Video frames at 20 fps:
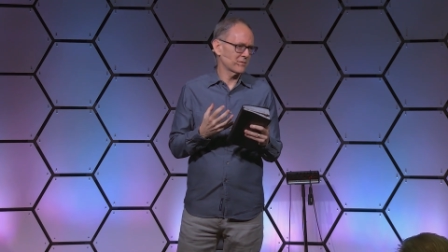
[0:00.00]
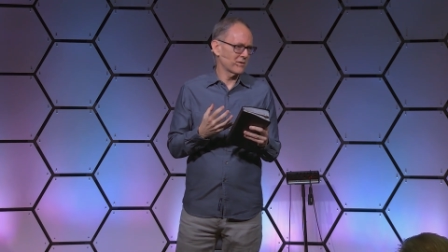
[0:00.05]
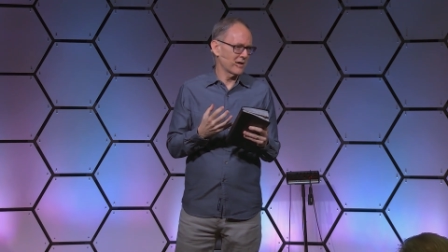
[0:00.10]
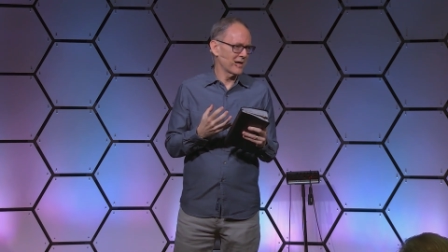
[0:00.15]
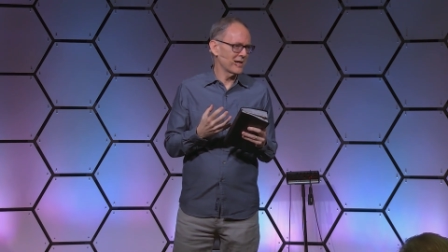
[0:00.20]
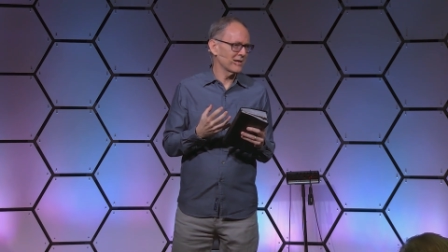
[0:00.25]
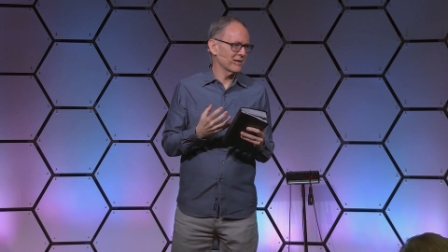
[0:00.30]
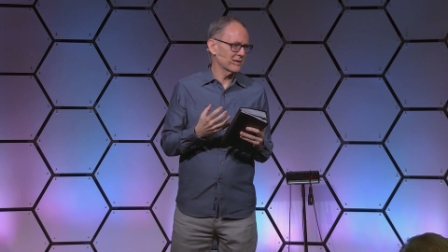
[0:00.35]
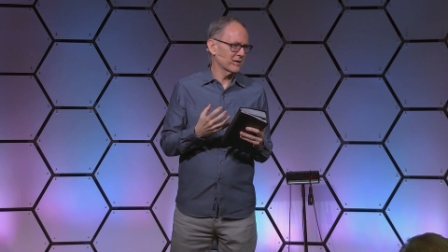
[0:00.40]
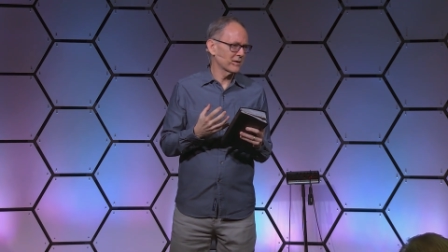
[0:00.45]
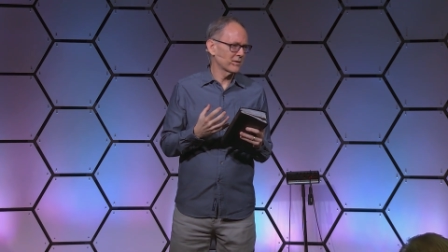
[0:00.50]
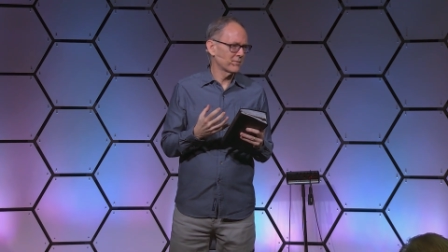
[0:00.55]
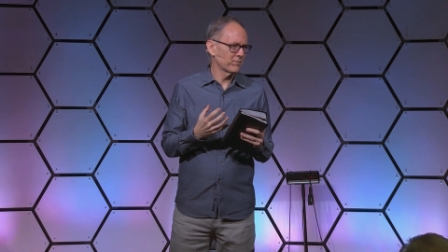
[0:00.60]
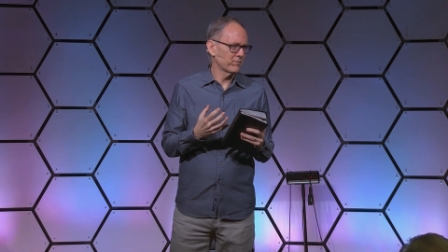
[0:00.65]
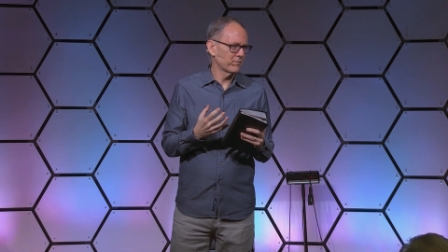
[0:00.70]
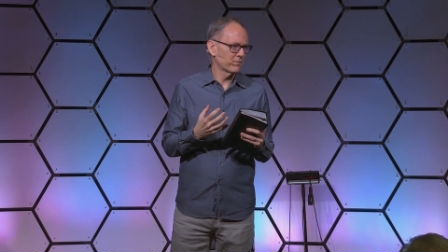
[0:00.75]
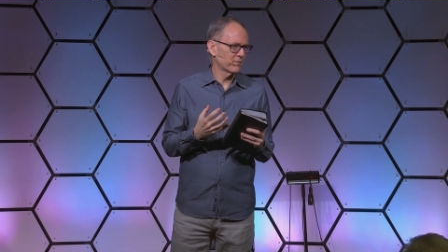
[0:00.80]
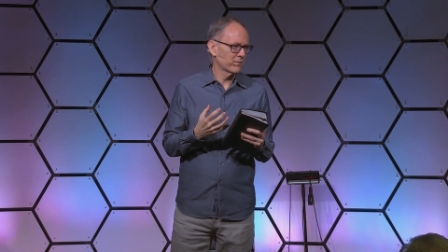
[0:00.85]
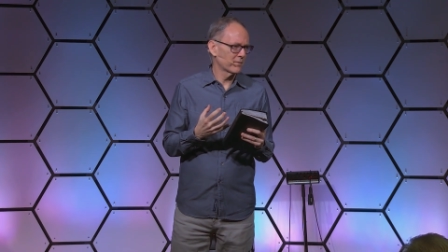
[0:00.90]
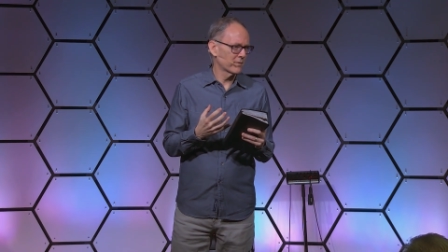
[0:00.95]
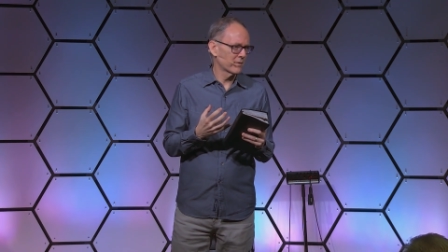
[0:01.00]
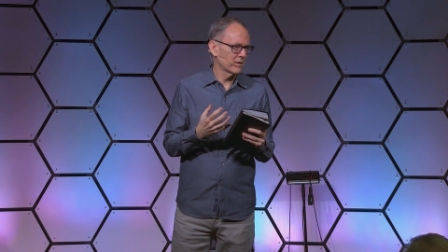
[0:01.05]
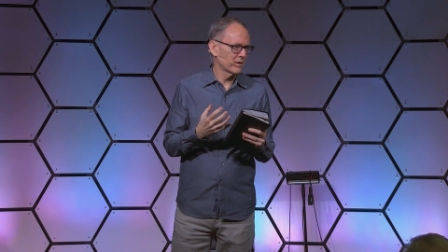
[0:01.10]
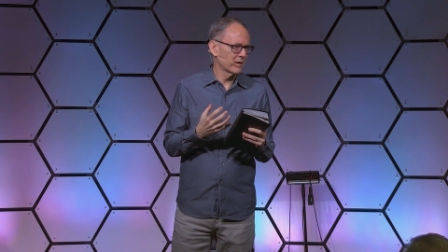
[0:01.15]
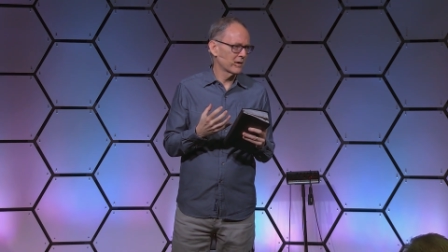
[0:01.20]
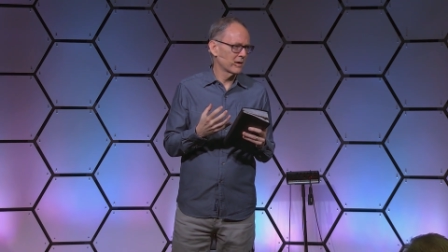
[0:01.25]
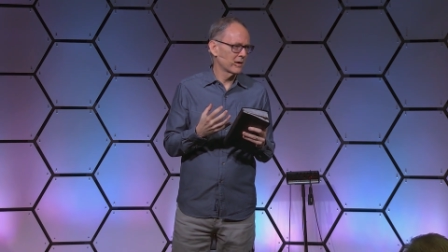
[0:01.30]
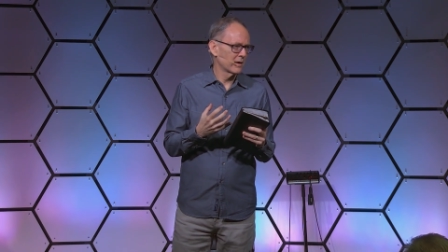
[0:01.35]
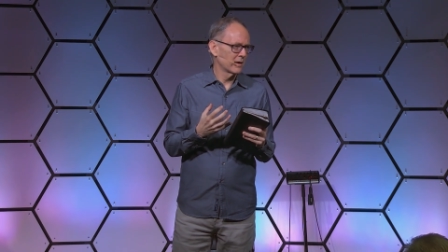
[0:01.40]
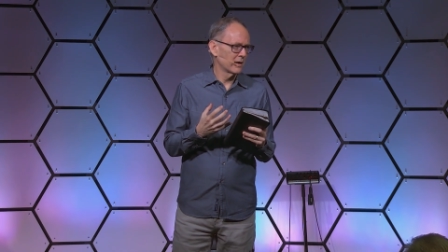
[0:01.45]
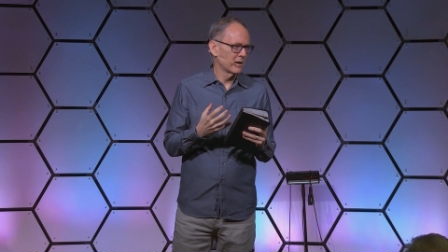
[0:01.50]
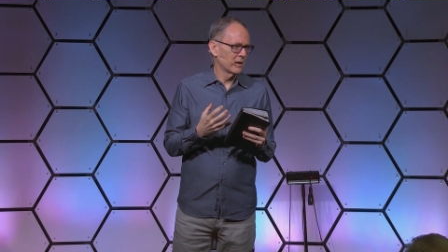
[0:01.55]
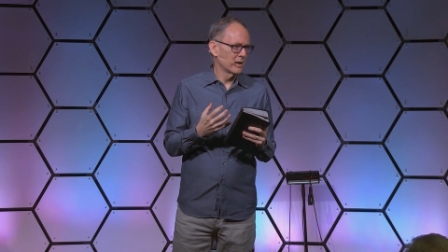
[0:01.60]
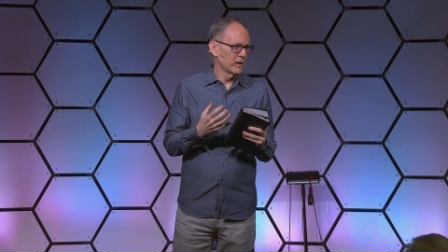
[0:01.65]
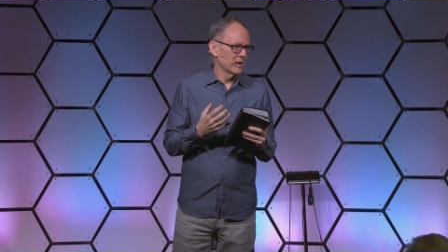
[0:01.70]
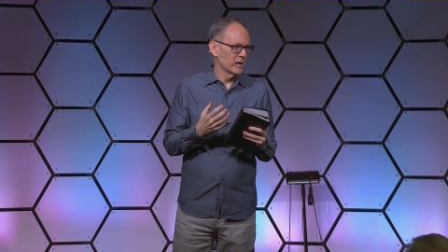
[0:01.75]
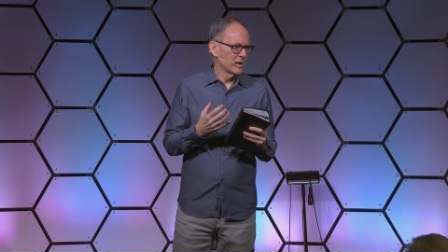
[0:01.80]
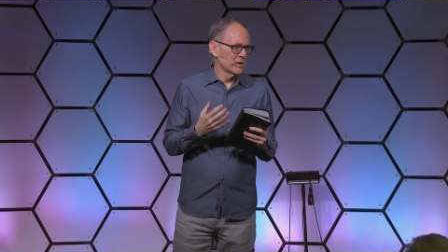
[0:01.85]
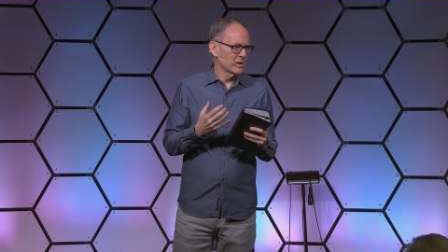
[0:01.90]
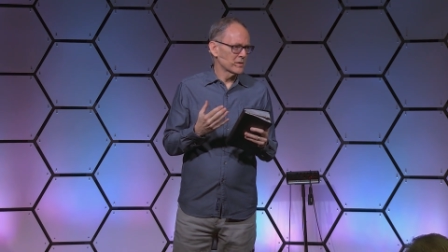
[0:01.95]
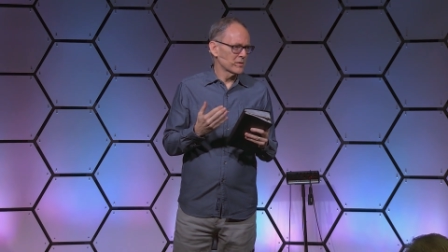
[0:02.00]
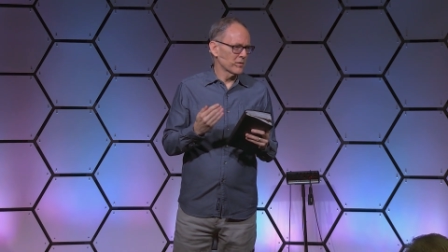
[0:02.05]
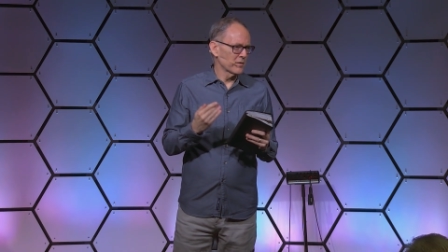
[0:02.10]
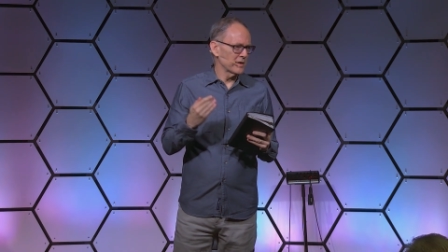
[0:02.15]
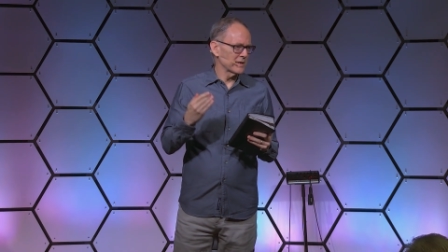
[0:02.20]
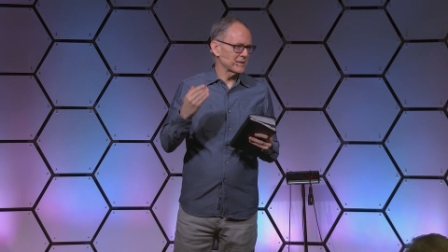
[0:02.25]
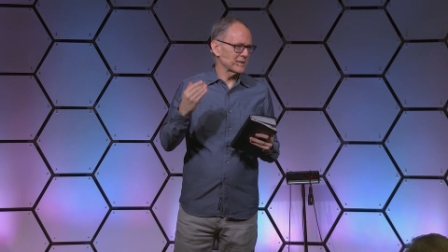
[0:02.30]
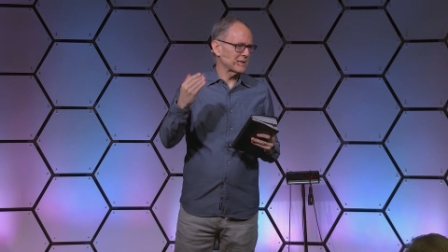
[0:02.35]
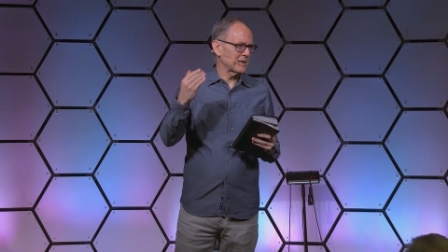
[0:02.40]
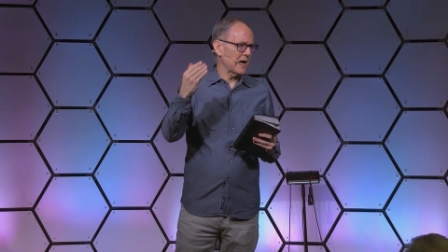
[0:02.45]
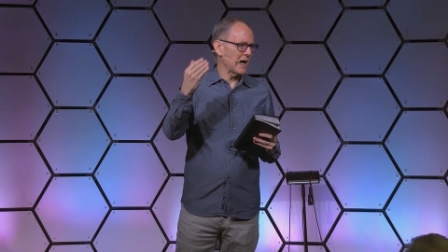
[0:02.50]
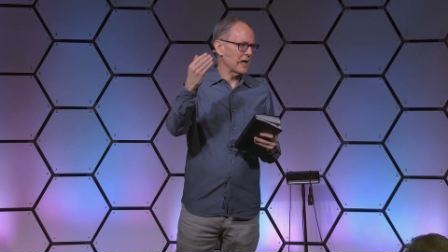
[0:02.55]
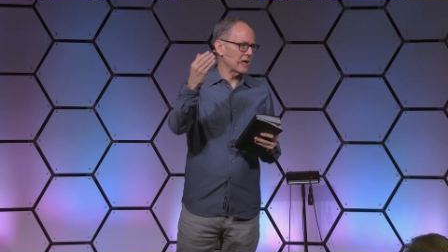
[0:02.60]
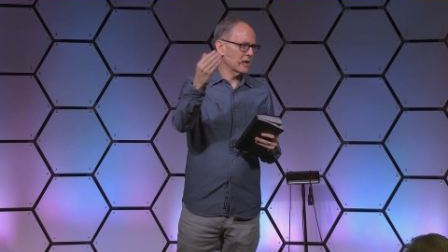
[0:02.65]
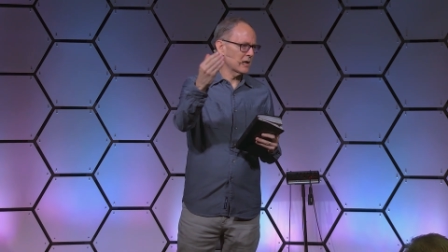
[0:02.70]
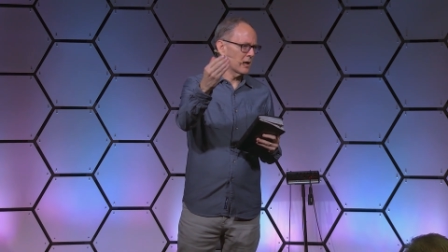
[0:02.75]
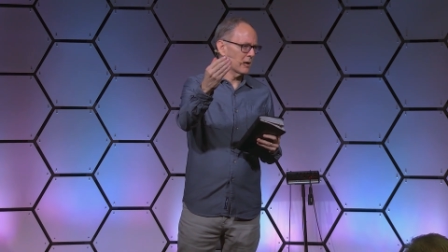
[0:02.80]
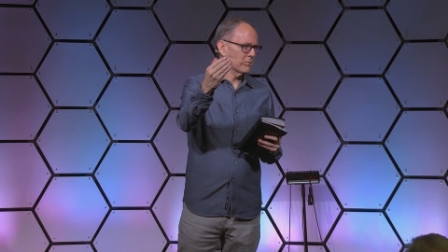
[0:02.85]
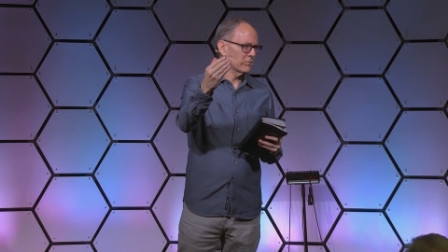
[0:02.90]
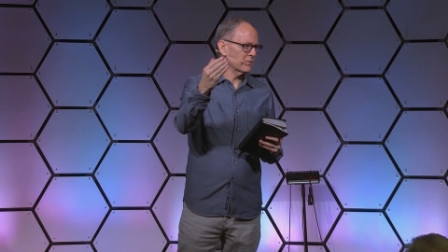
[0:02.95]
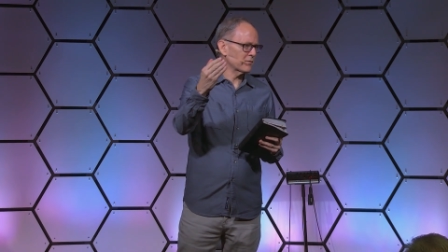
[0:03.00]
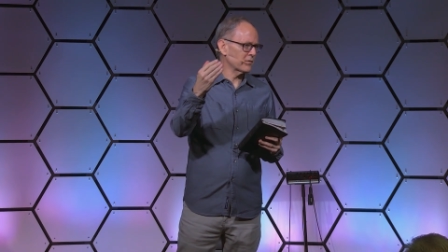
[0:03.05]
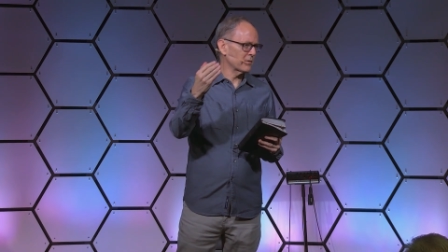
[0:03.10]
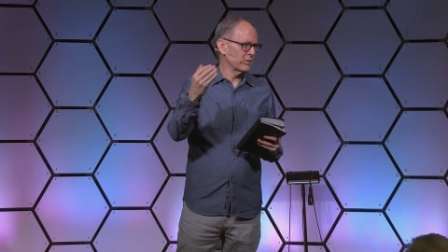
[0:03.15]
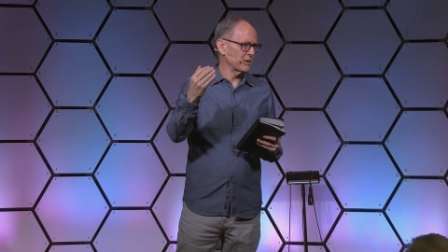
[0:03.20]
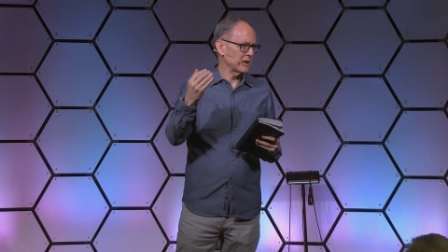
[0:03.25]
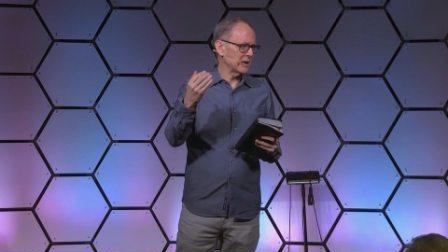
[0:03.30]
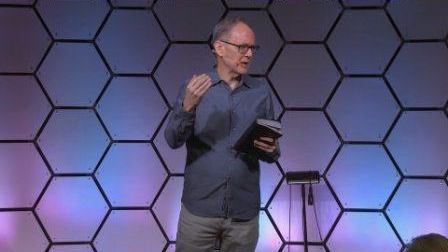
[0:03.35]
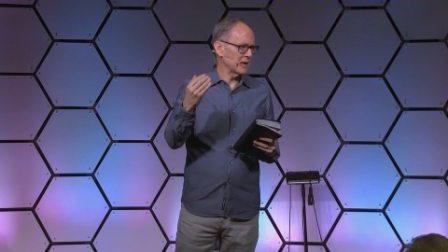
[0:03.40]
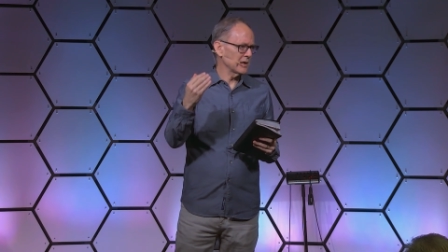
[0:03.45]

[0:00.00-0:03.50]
right? So this guy comes from the